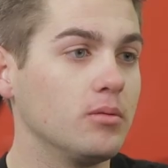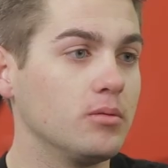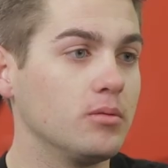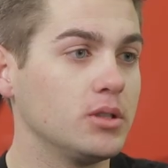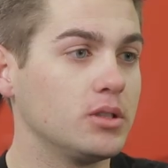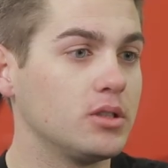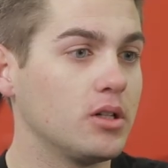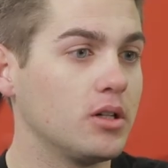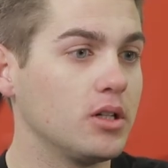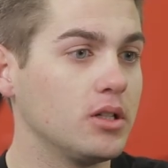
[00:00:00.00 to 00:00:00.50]
we
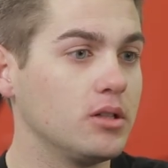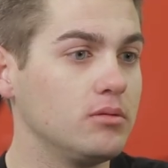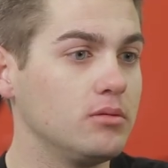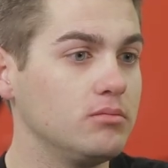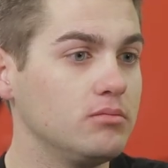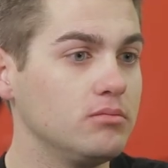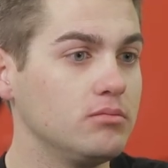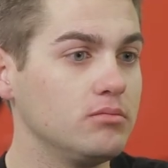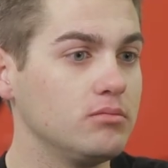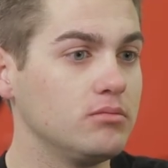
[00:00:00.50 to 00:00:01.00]
started
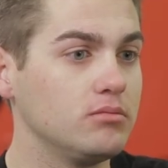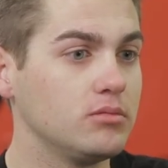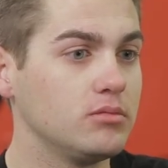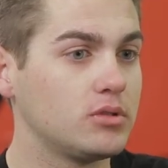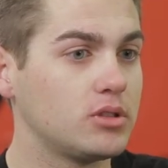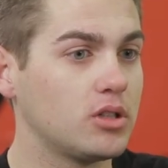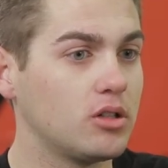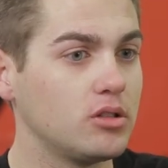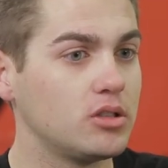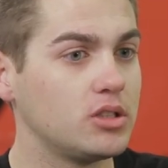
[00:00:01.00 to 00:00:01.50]

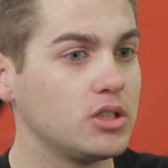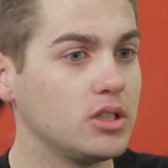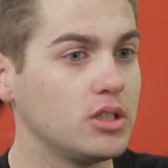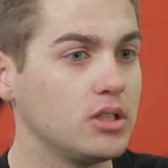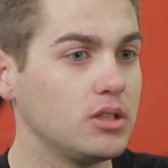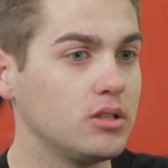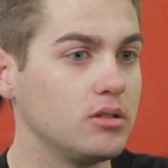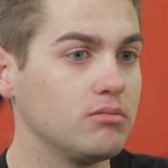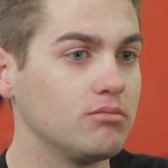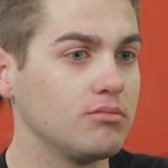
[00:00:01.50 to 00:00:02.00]

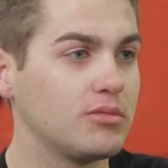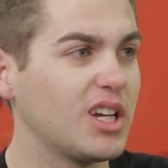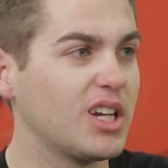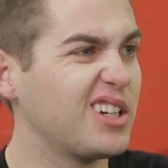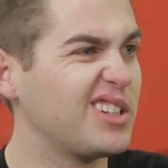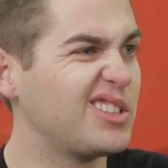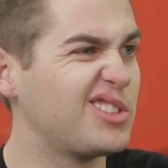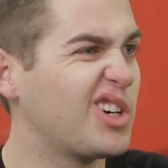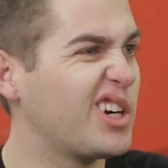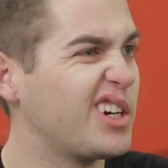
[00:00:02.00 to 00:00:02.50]
searching and
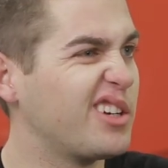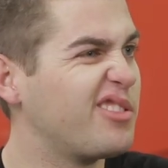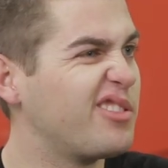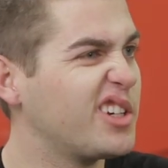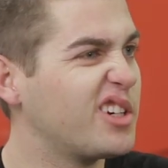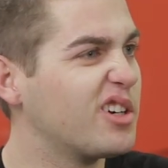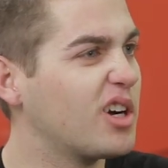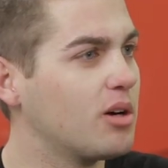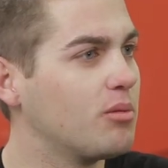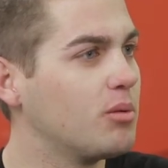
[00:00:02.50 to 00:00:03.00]
kind of trying to
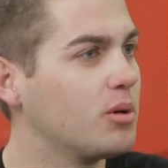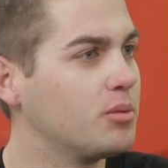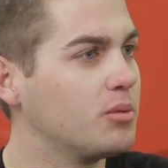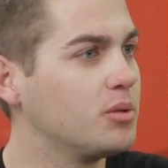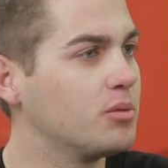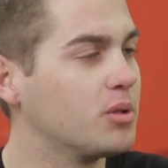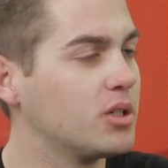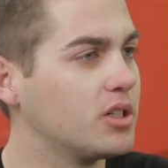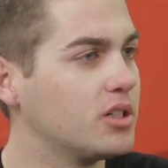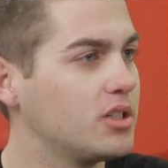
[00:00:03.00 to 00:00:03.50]
figure out what
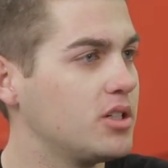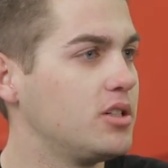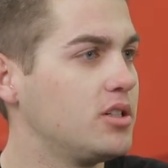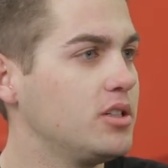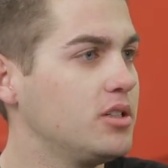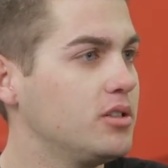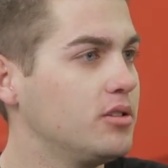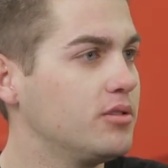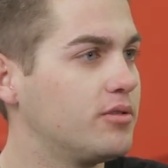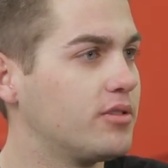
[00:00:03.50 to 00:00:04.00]
we wanted to
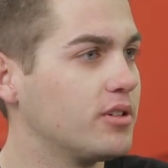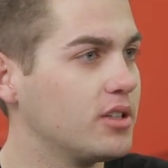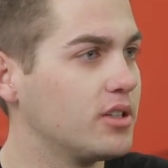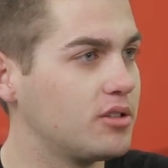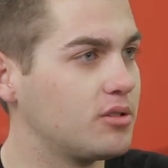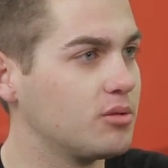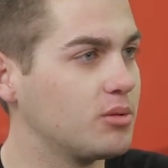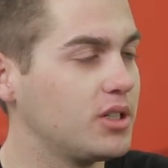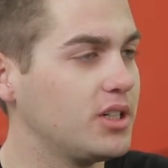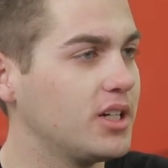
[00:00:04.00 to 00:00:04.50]
do for the
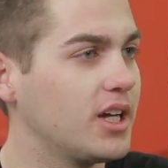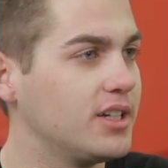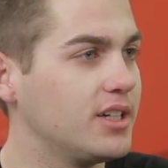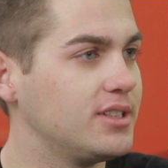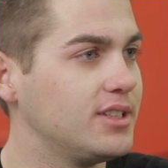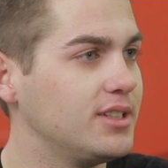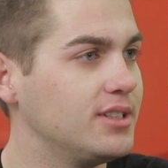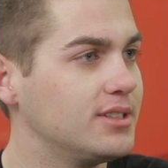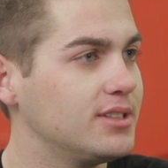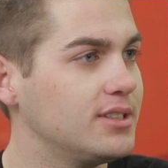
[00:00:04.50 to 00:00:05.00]

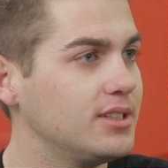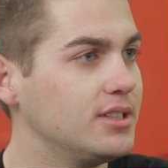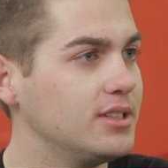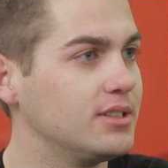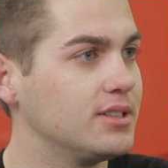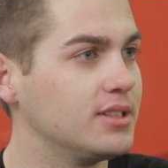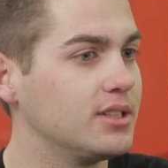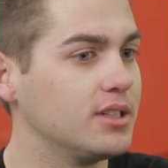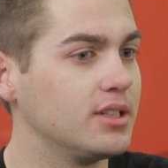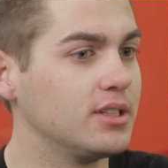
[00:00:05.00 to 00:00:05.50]
2019
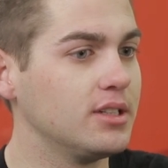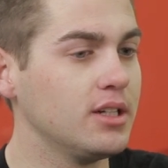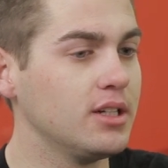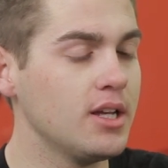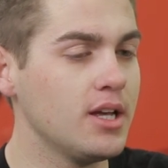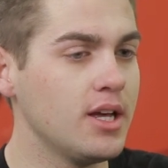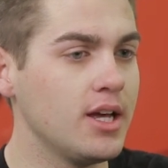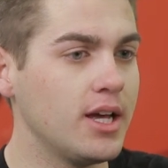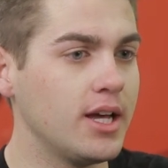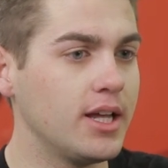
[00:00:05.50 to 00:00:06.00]
season.
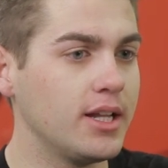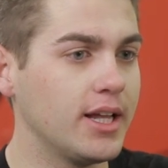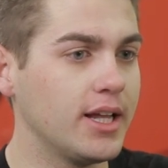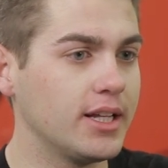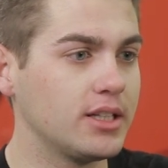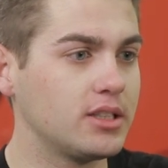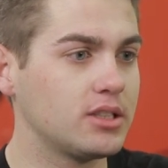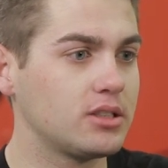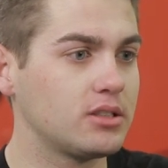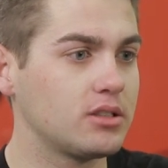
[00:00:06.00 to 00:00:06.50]
And
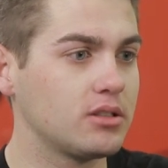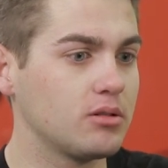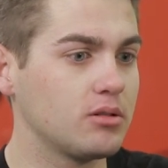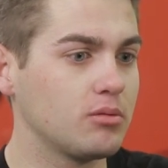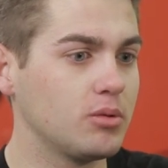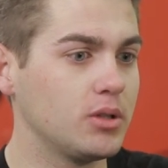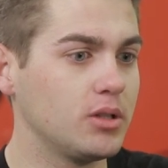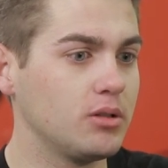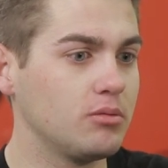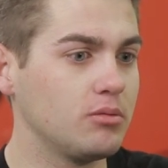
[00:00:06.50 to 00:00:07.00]
that's
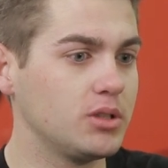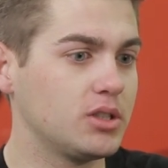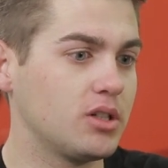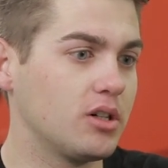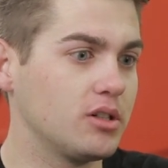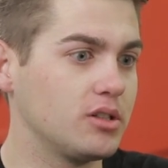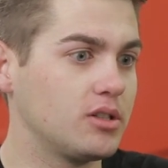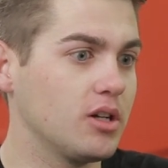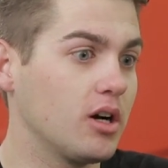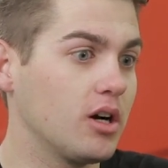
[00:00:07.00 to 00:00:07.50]
when we
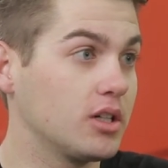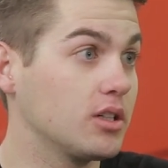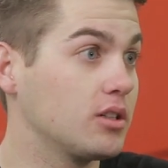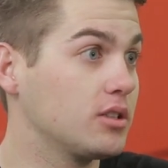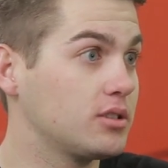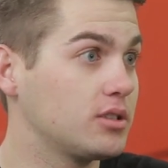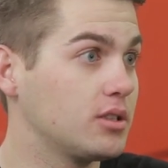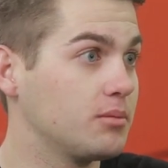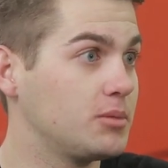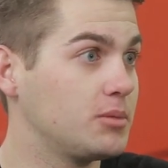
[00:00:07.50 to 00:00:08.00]
started talking
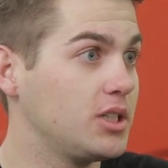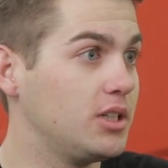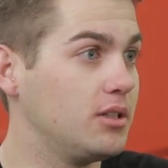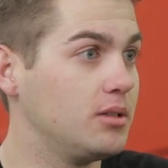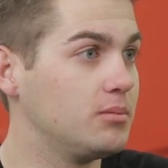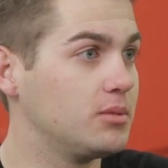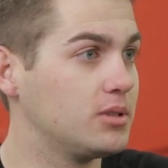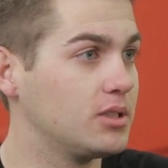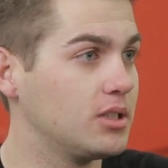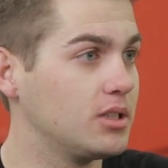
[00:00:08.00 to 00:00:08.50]
to some
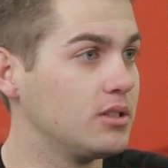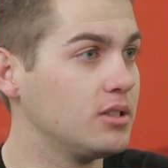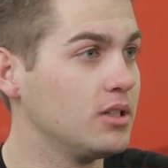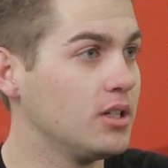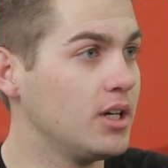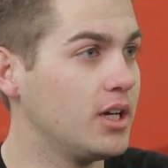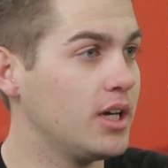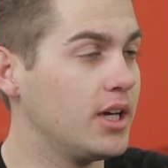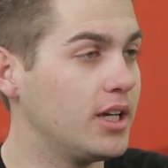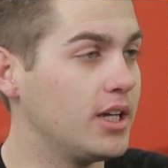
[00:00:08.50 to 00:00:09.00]
teams, and
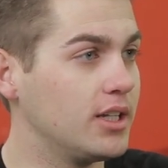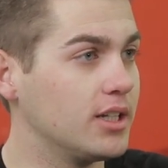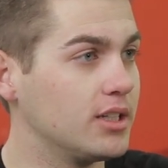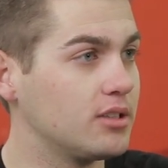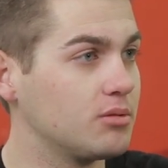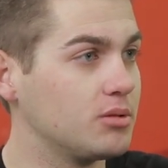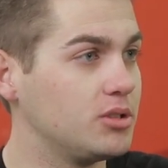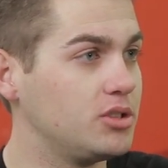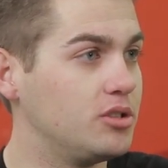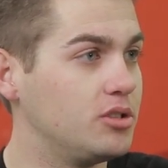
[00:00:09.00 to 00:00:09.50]

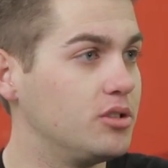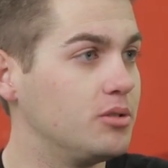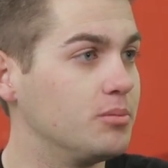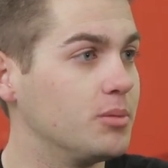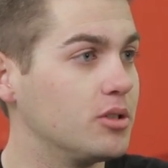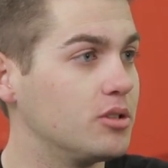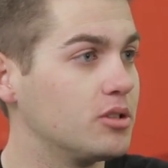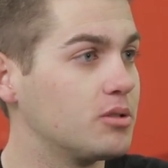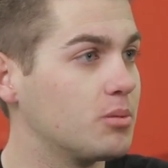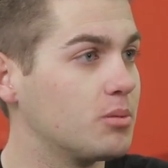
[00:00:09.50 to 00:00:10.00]
that's when Junior
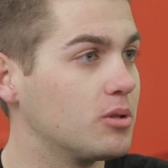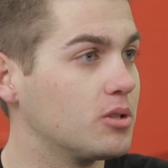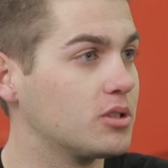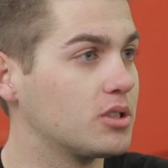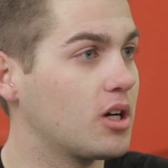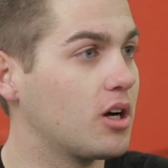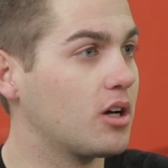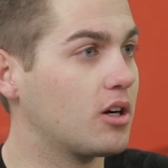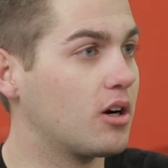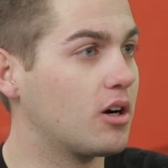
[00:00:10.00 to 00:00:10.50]

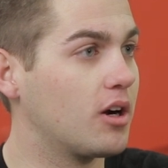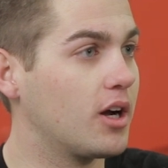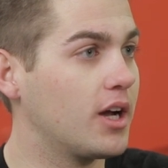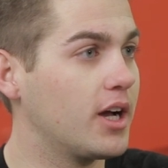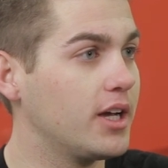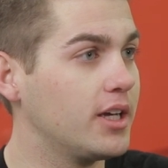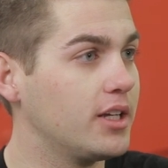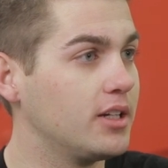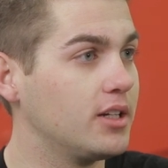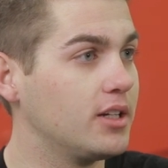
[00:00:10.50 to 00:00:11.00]
Motorsports caught our
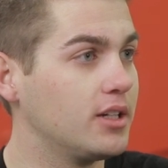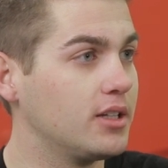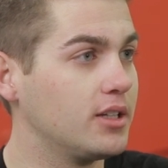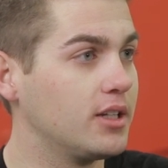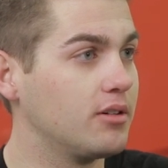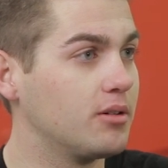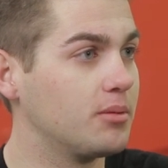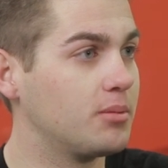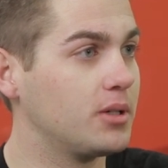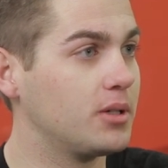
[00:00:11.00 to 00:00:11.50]
eye, and
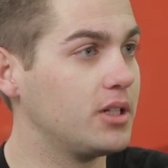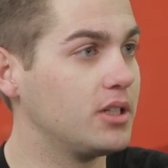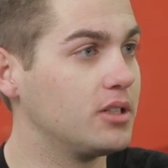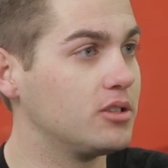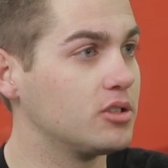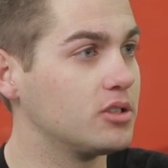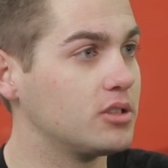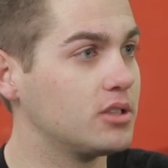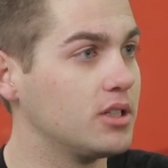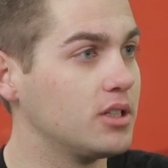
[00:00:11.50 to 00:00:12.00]
they were pretty
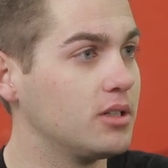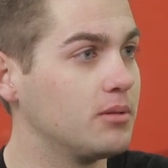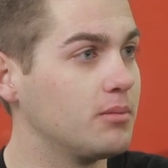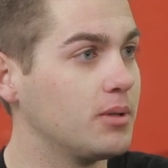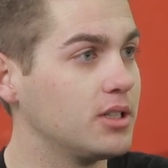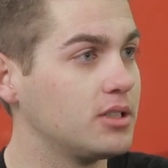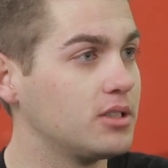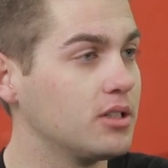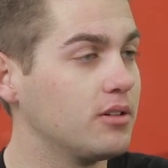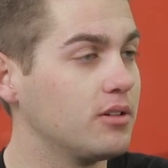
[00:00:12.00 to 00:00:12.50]
interested in
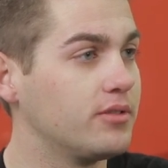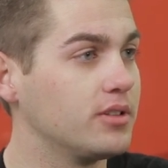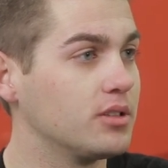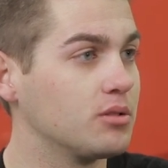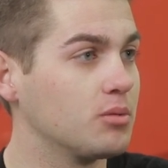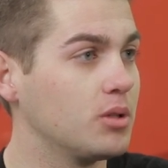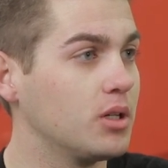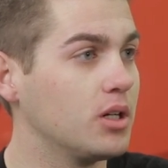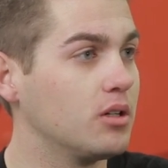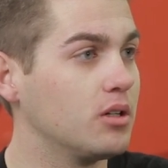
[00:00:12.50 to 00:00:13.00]
myself
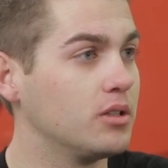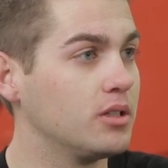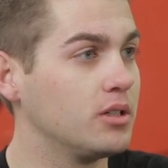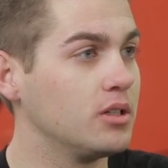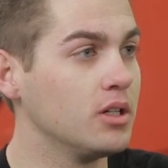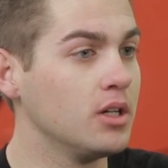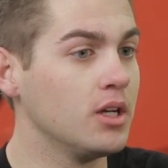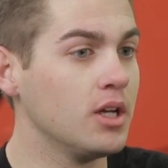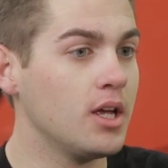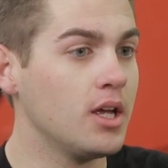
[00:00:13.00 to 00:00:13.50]
as well. And
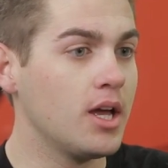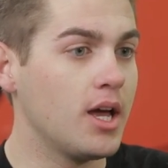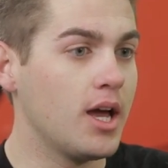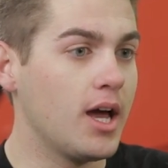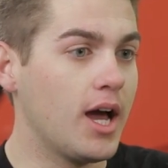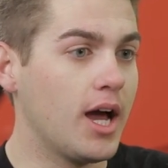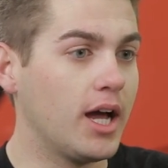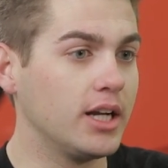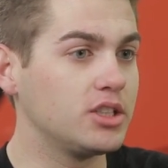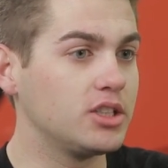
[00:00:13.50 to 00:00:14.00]

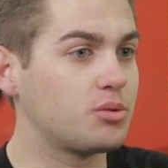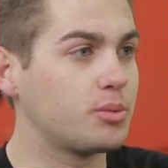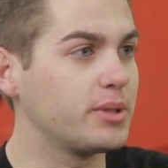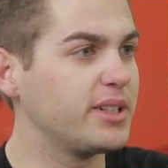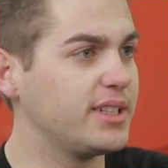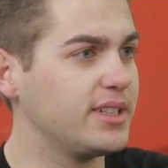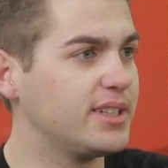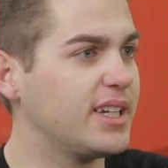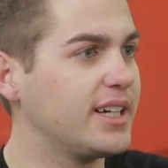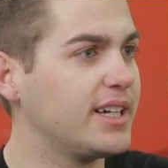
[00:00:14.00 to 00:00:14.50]
I just
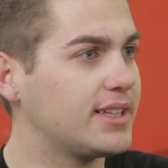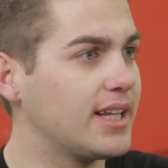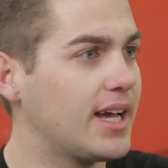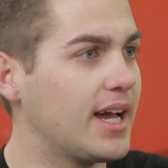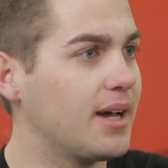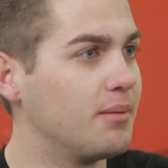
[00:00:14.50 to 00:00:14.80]
really like the